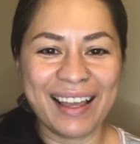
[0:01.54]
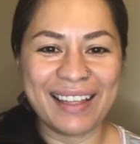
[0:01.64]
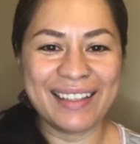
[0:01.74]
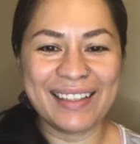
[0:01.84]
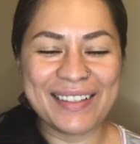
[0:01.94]

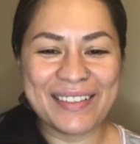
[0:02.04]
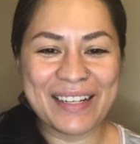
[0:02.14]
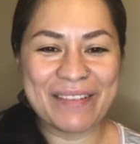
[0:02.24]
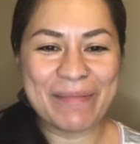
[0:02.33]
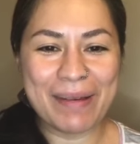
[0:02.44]
Hello,
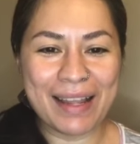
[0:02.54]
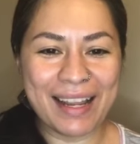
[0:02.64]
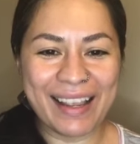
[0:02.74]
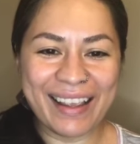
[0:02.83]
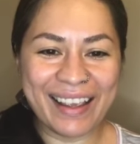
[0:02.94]

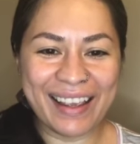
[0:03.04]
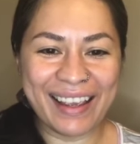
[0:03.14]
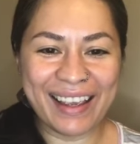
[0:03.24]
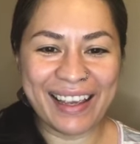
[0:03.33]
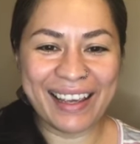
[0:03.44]

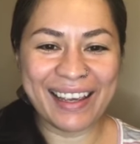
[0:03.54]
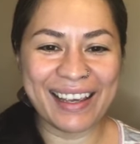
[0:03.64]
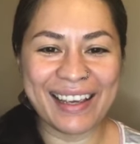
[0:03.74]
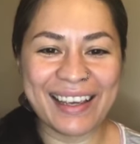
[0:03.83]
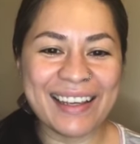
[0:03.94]

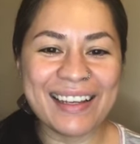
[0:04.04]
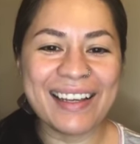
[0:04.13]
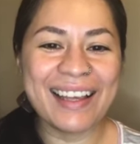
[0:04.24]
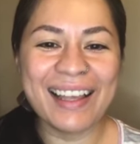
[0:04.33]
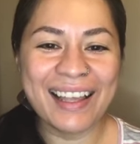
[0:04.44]
everybody.
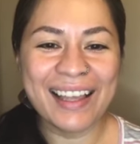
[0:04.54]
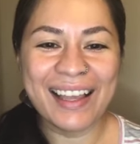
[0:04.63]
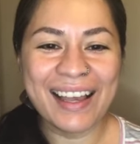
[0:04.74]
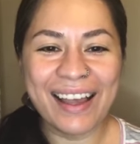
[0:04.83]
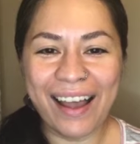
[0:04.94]

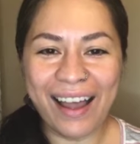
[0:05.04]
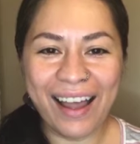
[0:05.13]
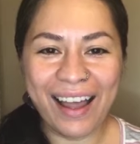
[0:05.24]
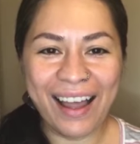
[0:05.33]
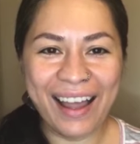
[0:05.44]

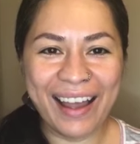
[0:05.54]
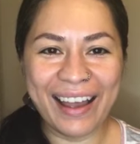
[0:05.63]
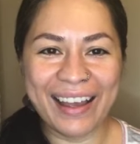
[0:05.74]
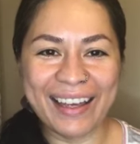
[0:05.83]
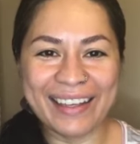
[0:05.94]

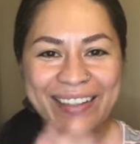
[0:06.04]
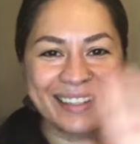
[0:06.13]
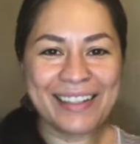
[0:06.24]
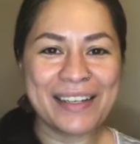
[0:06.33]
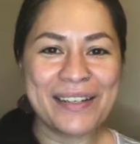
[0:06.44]
Hi.
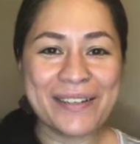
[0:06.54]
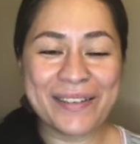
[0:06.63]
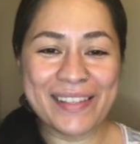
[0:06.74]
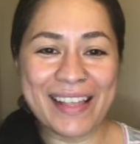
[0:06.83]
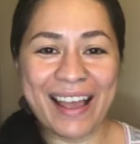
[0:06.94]

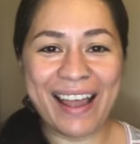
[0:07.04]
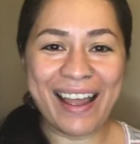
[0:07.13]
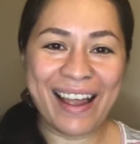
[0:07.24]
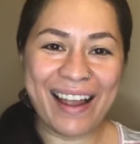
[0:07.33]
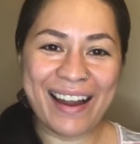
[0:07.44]
Who's
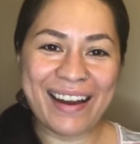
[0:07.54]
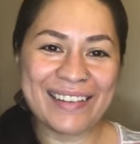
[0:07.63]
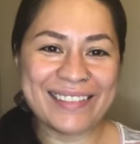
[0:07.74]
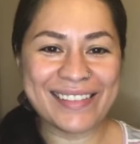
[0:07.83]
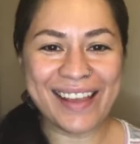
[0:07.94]
there?
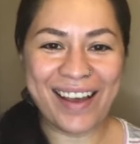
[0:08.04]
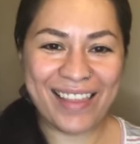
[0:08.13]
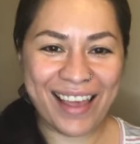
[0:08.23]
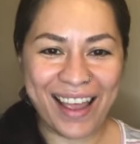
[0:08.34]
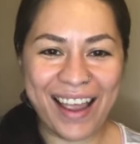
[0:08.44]
Who's all
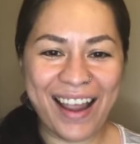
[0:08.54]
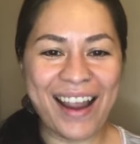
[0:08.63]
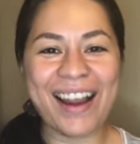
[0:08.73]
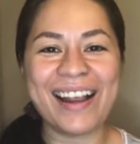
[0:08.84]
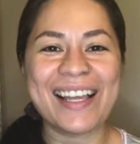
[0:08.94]

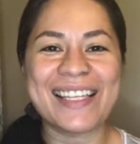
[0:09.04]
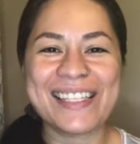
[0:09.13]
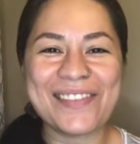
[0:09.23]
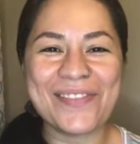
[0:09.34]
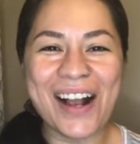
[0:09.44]
there?
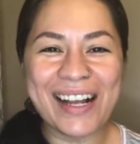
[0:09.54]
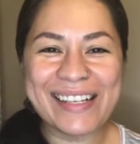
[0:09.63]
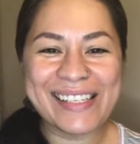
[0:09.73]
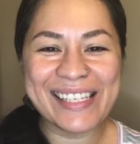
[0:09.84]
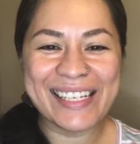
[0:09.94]
It's
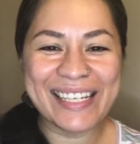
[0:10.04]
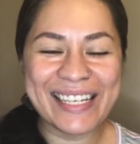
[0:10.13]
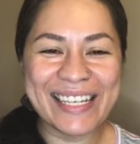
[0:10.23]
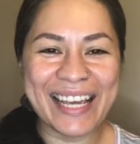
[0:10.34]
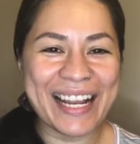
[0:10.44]

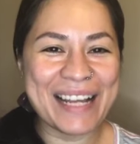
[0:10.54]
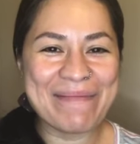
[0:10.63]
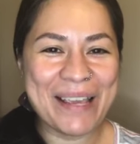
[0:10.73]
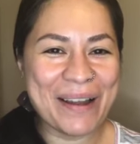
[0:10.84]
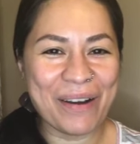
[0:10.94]
Roxy, and I'm
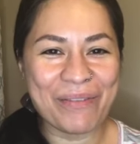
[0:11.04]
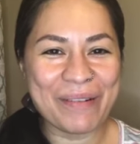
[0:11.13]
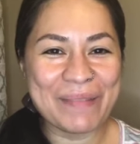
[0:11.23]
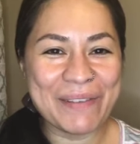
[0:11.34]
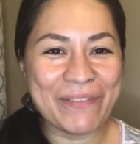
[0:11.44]
here
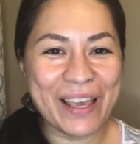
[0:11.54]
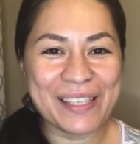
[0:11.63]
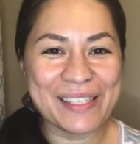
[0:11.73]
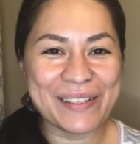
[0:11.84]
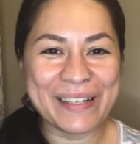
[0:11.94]
from the
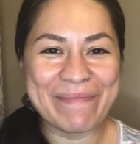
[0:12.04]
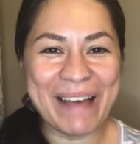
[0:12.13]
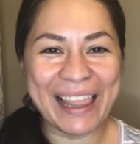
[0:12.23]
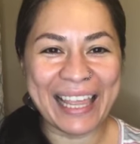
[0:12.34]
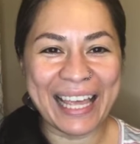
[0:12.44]
Face Yoga
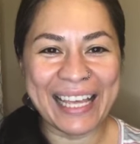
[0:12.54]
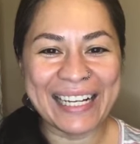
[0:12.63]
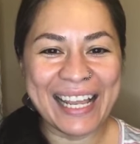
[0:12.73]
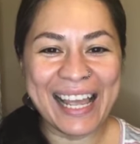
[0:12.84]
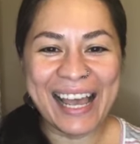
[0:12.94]
Method.
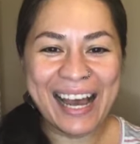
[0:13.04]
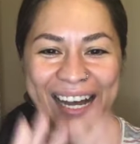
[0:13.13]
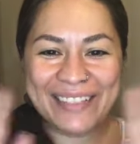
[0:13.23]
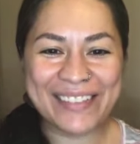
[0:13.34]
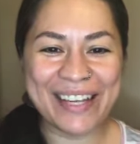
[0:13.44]

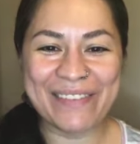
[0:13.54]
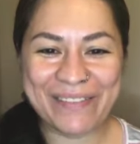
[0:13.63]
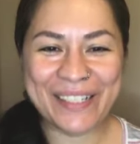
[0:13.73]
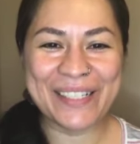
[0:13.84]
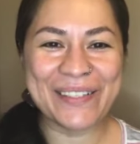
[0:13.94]
How's
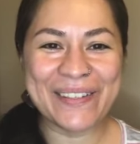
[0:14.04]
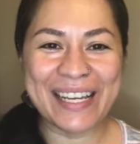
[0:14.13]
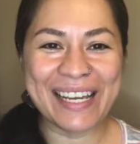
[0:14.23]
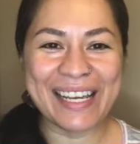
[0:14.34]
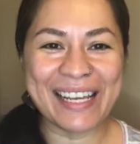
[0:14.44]
everyone
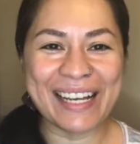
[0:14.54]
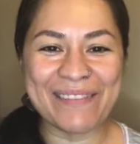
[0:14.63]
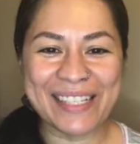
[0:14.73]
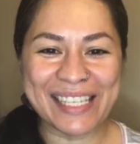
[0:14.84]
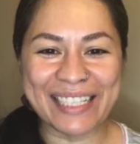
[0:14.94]
doing? I'm
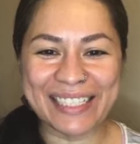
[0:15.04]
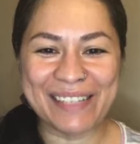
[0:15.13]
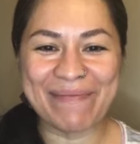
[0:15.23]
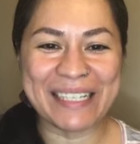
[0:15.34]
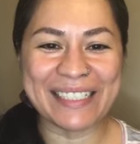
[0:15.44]
excited to
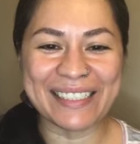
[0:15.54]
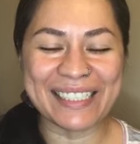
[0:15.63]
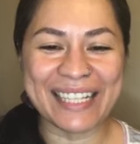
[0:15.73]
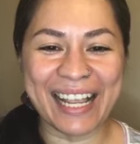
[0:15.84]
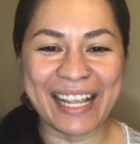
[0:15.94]
be here
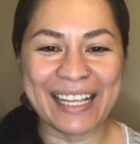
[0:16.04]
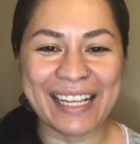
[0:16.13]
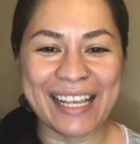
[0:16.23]
today,